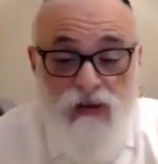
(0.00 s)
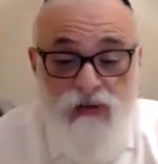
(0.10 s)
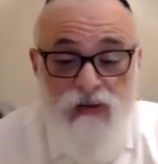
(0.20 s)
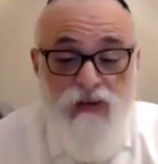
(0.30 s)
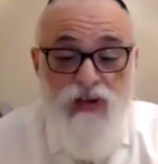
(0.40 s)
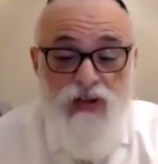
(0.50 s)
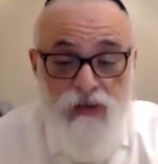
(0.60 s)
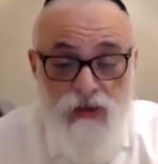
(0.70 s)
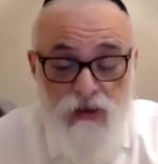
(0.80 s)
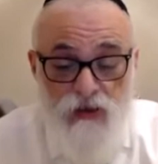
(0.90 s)
and then the
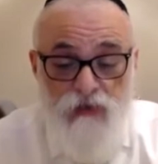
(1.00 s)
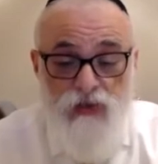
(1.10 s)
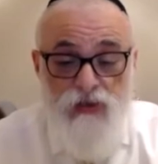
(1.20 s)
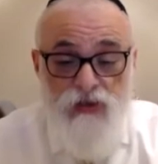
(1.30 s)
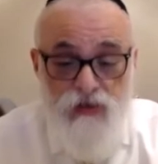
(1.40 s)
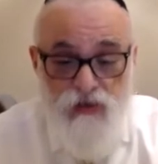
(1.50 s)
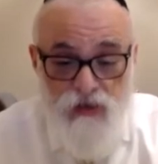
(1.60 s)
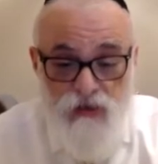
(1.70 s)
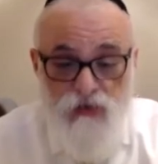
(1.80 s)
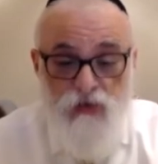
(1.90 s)
Shalila, which is
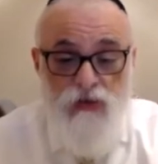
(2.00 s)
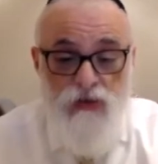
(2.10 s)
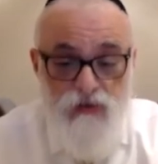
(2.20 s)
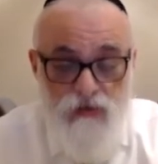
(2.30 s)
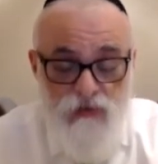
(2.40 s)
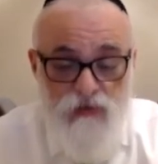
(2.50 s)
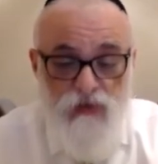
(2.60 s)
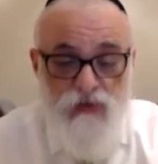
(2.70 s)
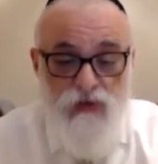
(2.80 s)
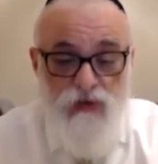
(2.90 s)
not doing
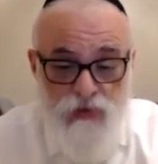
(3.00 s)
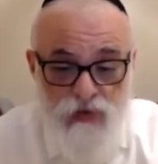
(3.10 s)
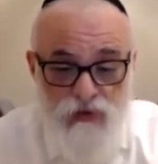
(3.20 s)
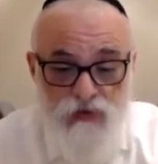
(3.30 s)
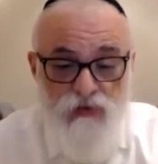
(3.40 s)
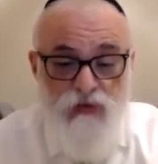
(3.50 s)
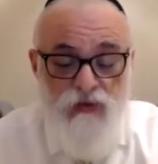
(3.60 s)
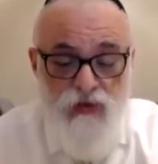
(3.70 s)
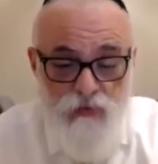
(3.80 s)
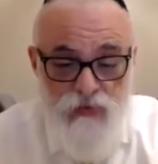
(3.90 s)
in the opposite
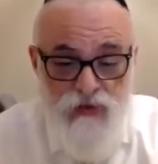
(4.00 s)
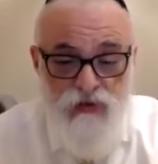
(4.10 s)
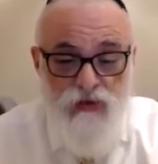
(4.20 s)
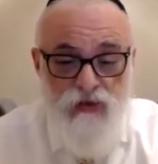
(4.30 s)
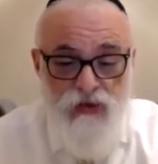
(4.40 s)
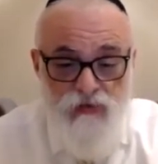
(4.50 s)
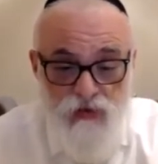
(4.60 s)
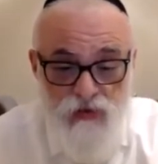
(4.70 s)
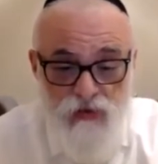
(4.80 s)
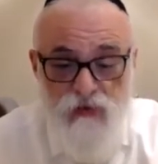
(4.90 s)

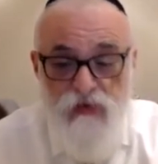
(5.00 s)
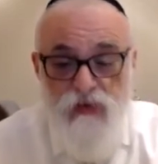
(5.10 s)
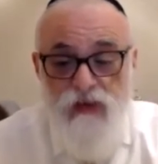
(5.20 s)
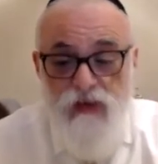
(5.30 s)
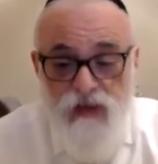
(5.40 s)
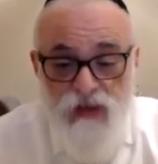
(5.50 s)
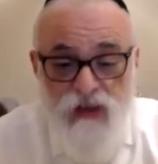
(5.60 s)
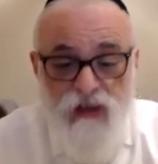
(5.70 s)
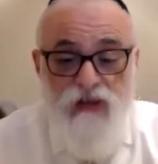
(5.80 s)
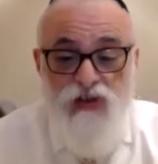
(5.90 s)
Avodah,
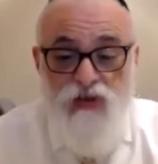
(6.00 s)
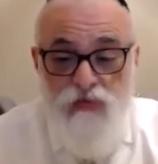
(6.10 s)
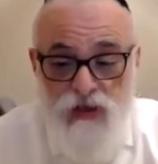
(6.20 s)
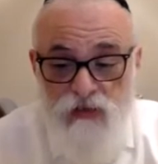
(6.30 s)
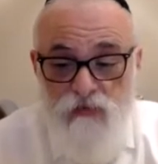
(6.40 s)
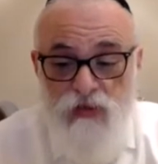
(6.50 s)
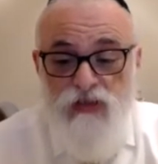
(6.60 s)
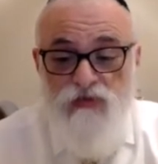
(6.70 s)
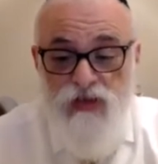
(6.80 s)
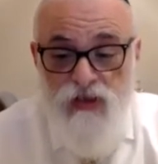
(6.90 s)
the Shemitis
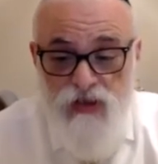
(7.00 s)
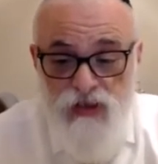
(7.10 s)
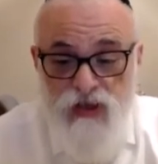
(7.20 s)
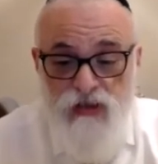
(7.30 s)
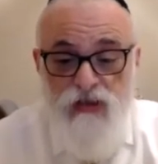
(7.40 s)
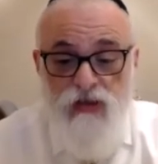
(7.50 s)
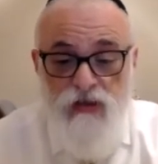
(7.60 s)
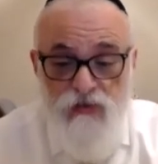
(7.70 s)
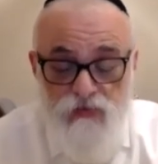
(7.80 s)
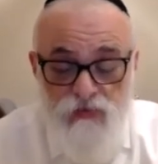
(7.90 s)
Mitzvah Slay
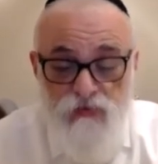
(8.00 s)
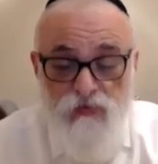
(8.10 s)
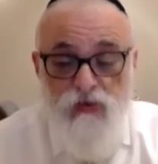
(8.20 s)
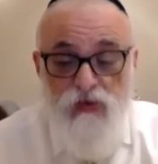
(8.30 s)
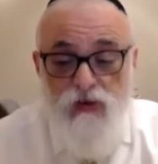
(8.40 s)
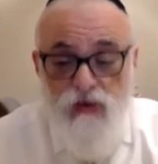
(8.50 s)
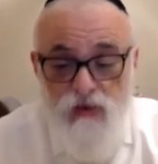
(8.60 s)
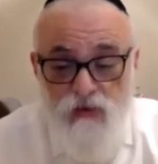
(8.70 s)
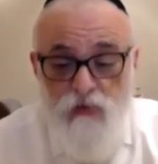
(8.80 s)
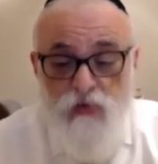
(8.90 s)
Sasei,
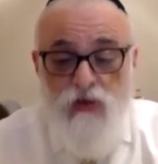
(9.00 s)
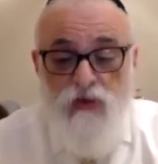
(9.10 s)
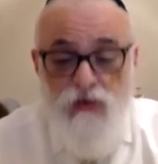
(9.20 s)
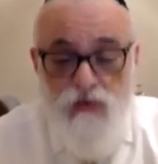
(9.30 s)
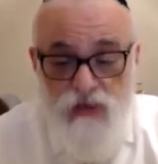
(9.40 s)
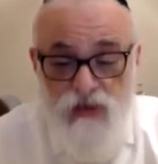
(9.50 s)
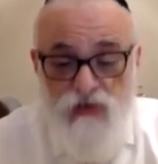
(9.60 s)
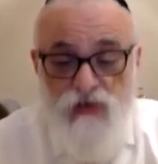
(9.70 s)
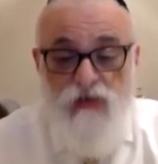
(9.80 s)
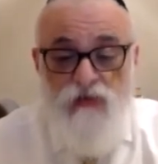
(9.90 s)
or Bachlolas, and in
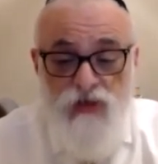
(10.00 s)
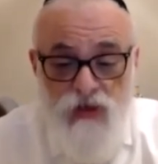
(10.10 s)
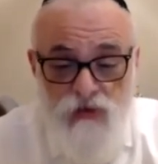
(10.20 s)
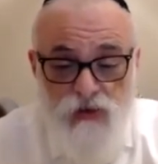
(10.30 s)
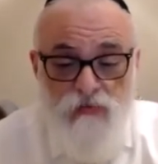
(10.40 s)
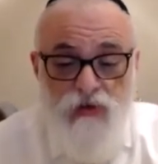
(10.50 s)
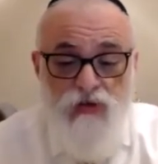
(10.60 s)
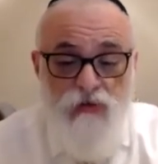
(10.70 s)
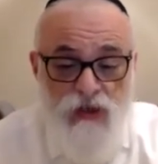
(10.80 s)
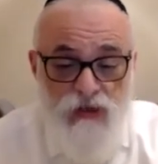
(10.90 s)
general, Mishnei and Yonah, the
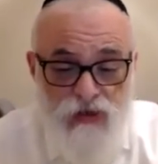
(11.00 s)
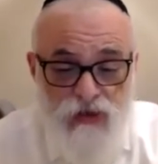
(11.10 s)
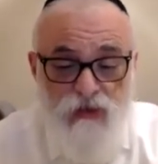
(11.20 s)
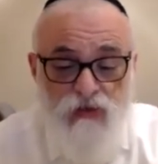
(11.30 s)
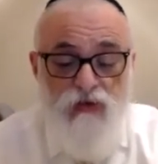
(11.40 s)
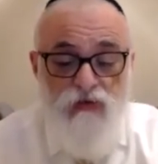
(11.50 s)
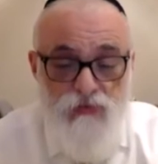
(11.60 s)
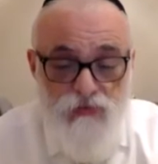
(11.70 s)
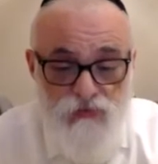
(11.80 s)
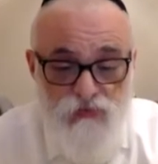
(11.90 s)
Summit of Asetoiv.
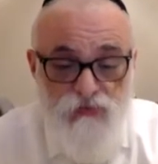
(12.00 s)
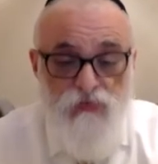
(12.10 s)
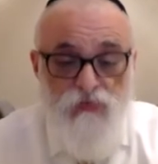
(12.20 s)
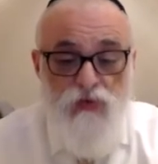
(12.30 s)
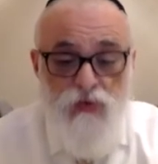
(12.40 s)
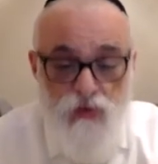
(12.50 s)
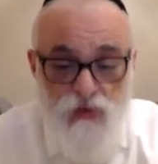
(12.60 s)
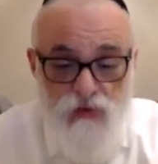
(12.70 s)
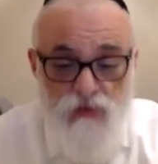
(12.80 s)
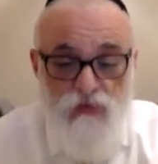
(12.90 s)
Do
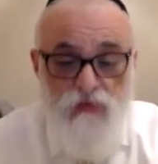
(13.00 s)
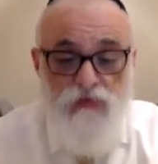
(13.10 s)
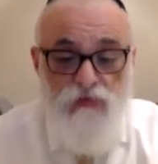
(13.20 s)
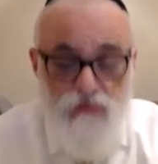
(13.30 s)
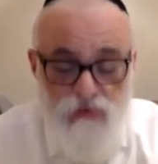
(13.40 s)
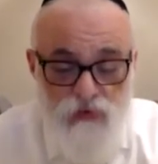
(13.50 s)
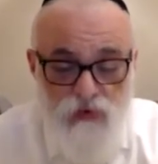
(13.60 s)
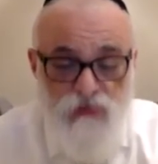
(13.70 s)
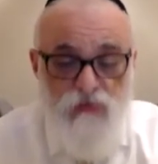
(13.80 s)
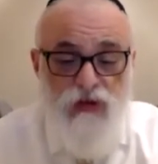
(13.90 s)
good,
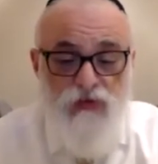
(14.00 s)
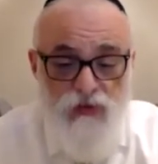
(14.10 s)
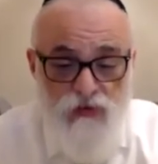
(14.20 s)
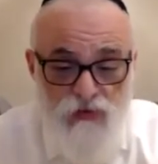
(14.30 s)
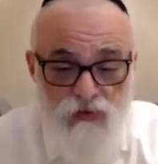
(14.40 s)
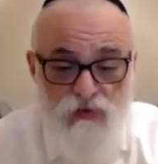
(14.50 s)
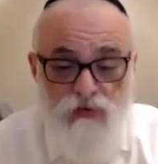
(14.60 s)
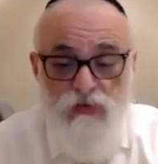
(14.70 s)
turn from evil and do good.